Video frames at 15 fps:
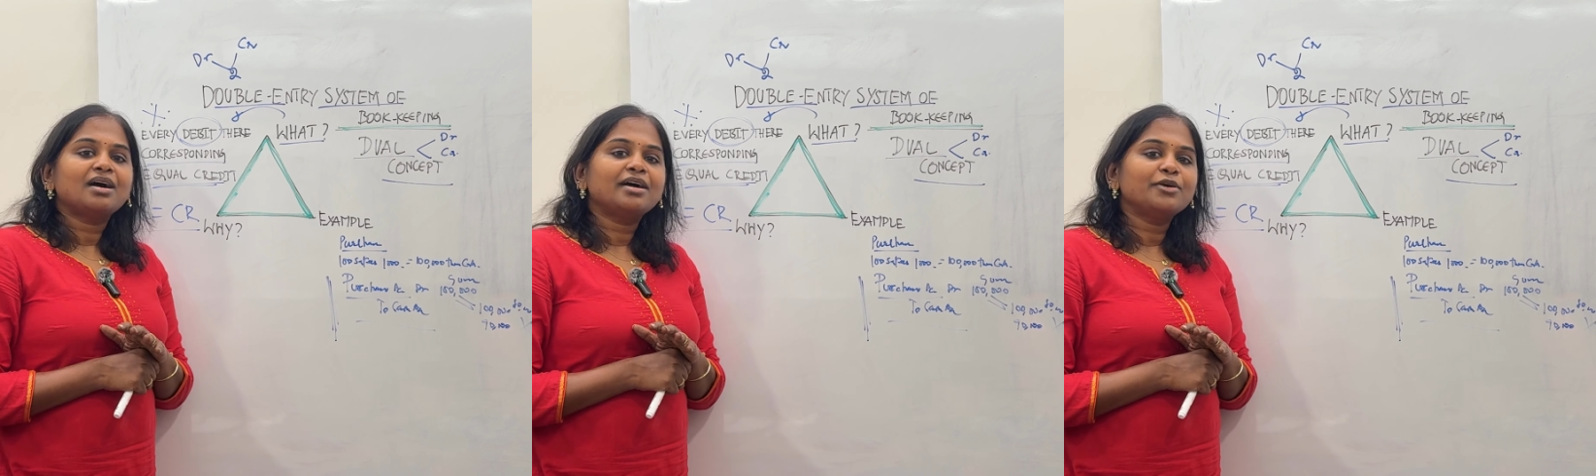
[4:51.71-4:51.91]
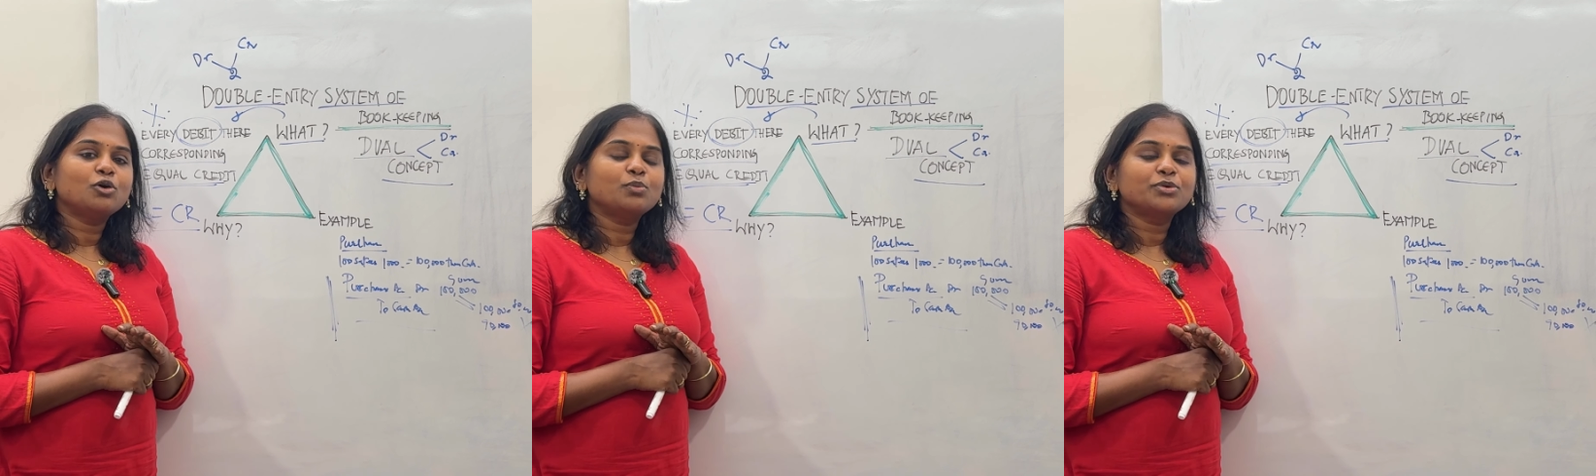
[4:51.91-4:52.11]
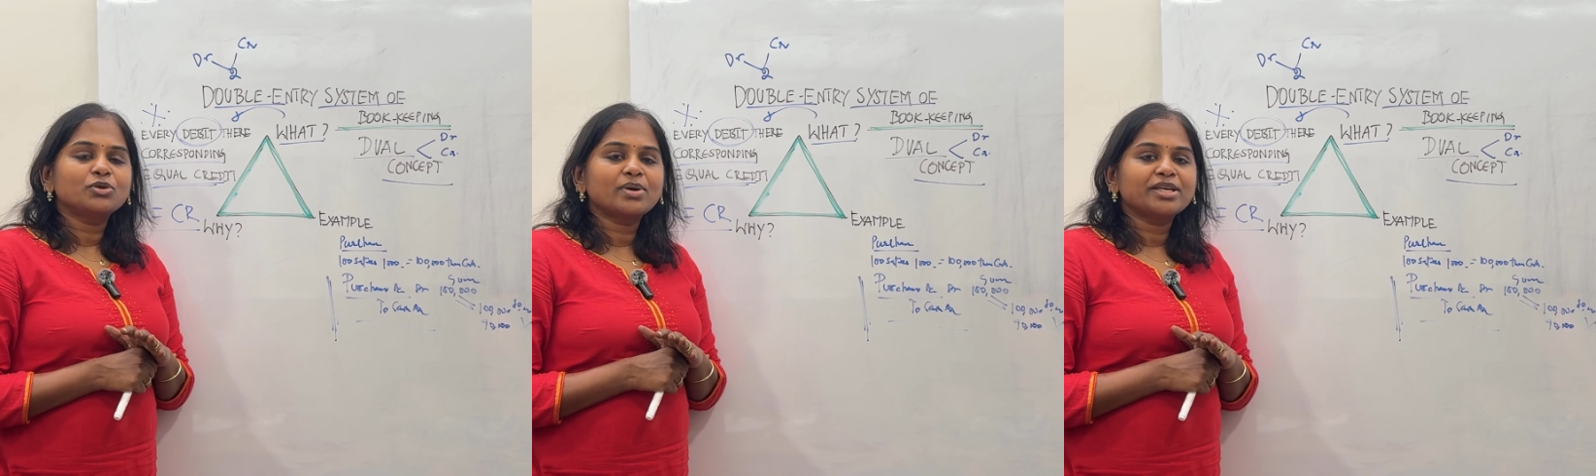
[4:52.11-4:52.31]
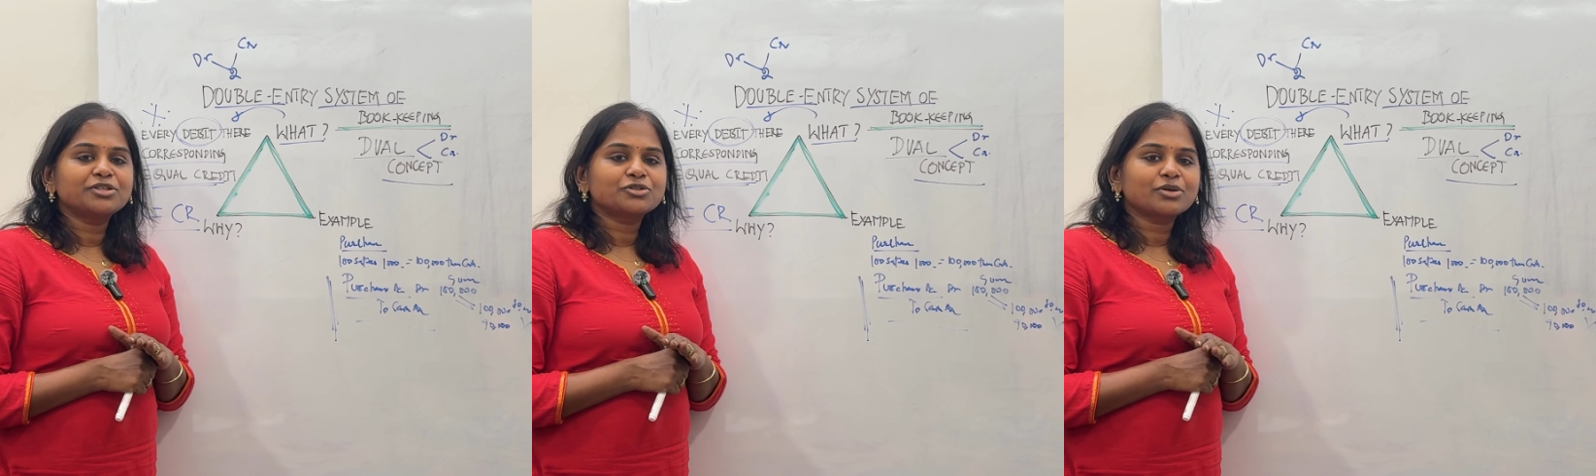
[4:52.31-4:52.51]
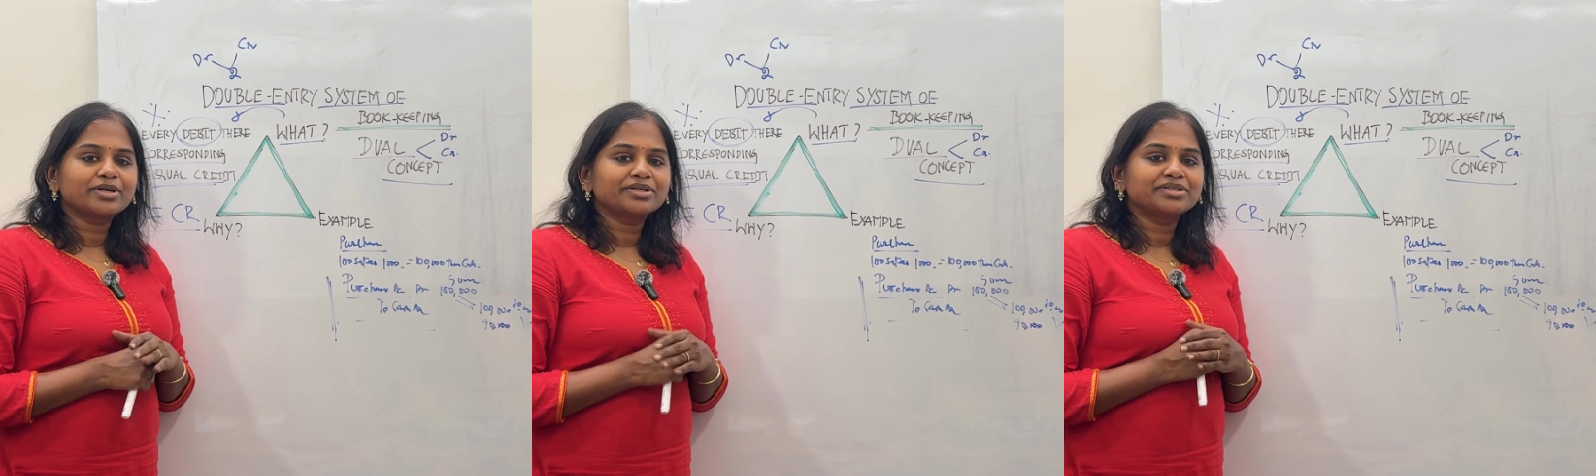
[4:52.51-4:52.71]
I hope you
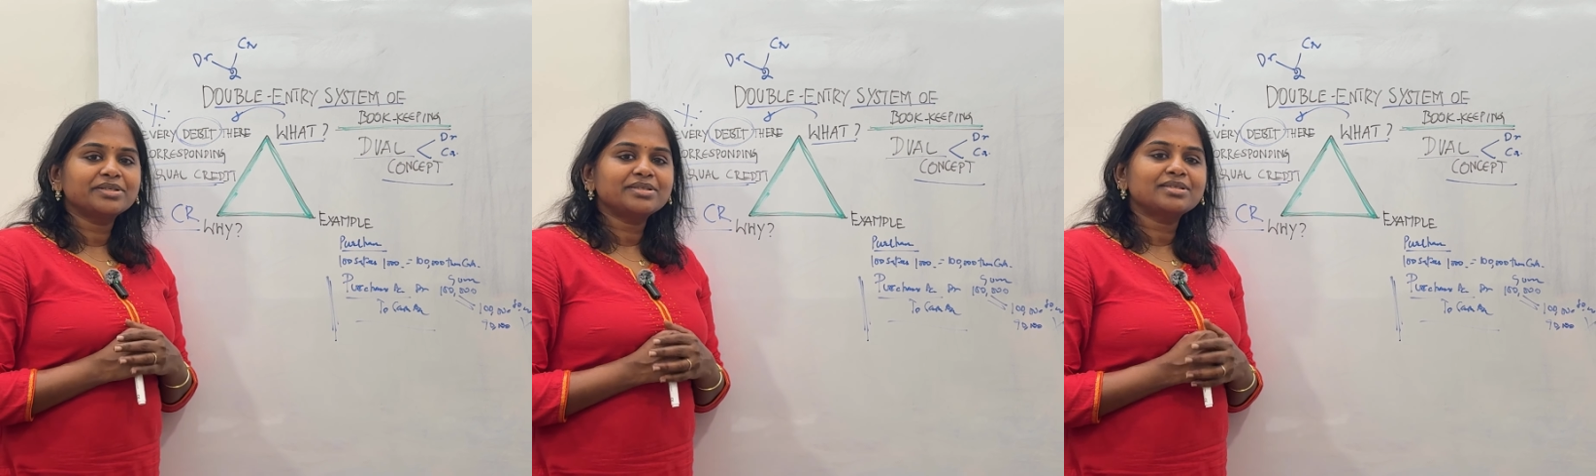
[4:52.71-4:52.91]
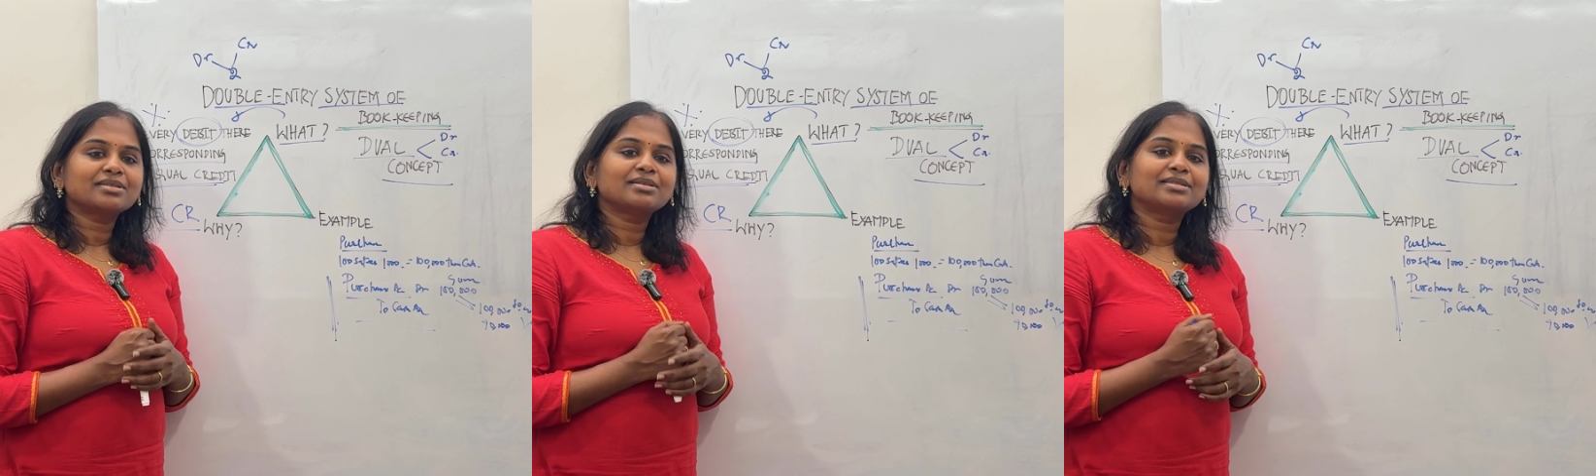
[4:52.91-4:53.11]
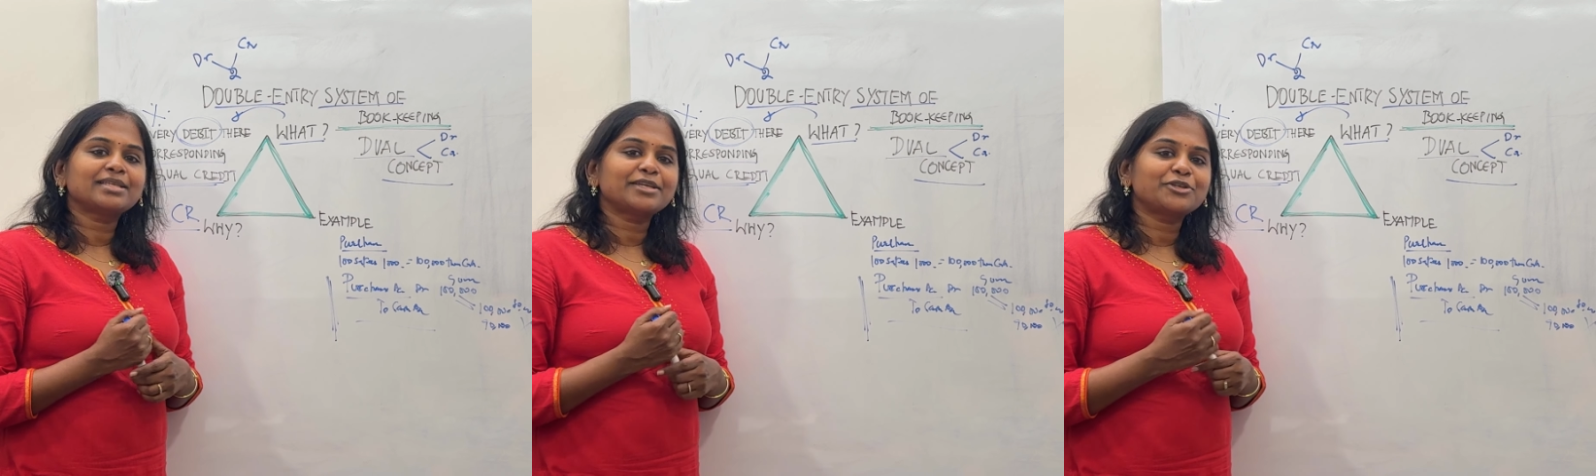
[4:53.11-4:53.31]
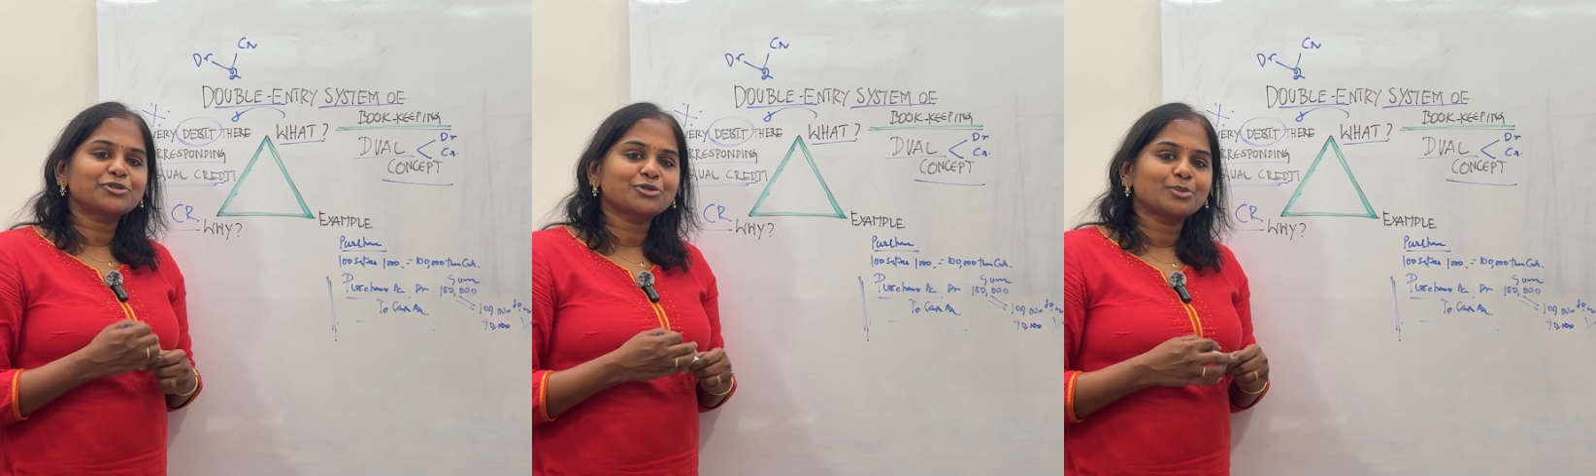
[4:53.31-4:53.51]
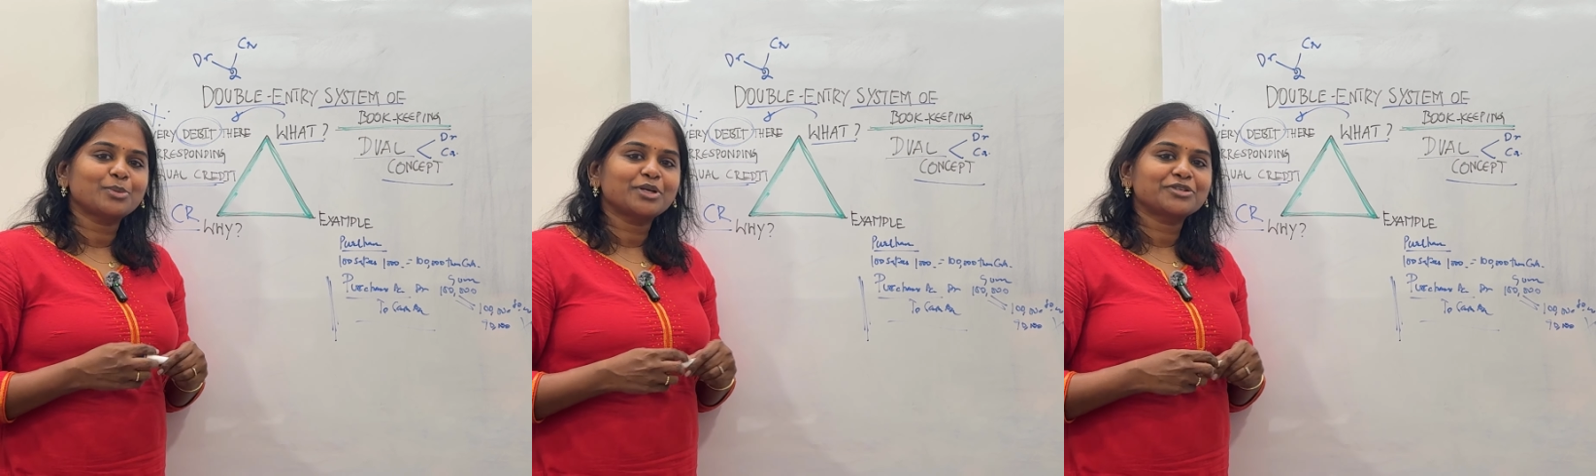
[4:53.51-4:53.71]
enjoyed this. Thank you
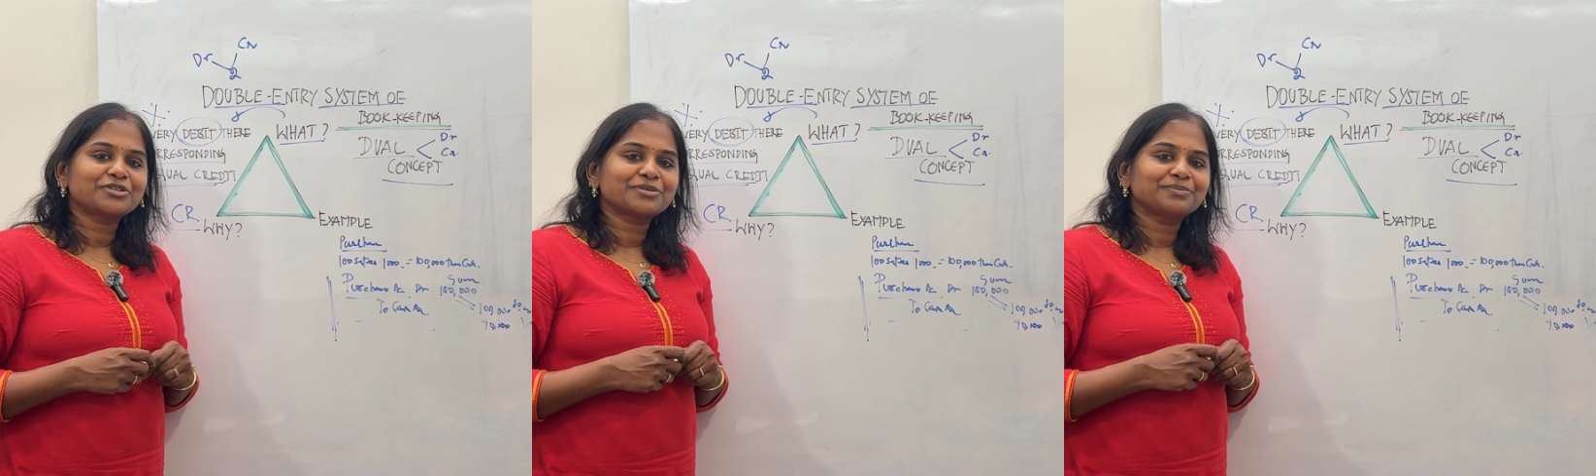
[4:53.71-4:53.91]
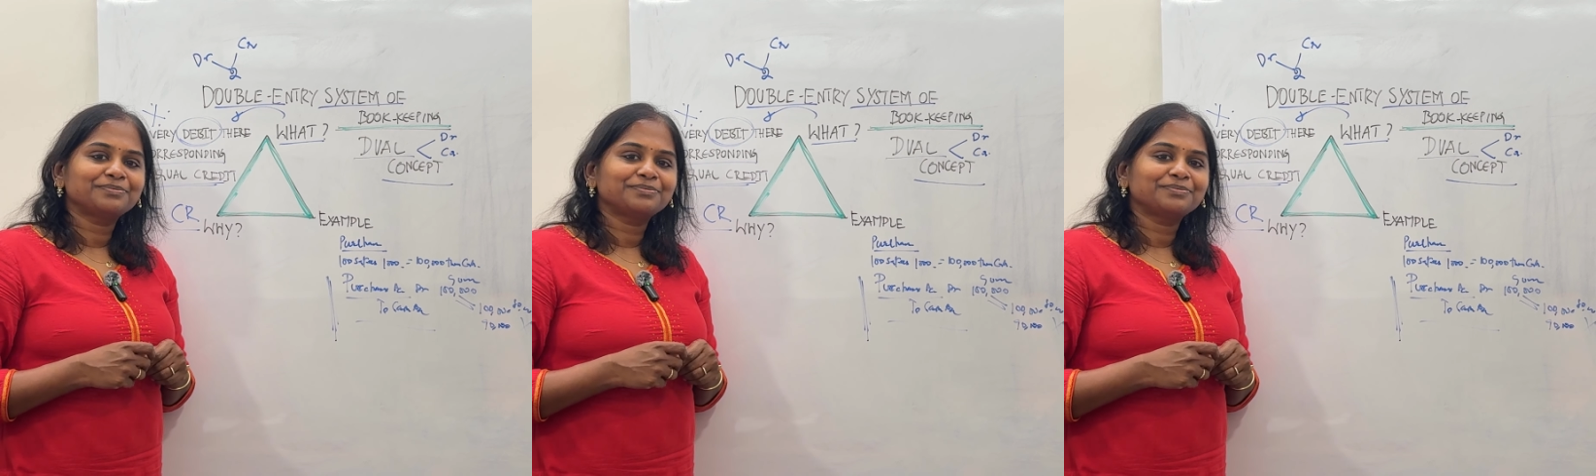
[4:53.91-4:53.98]
so much.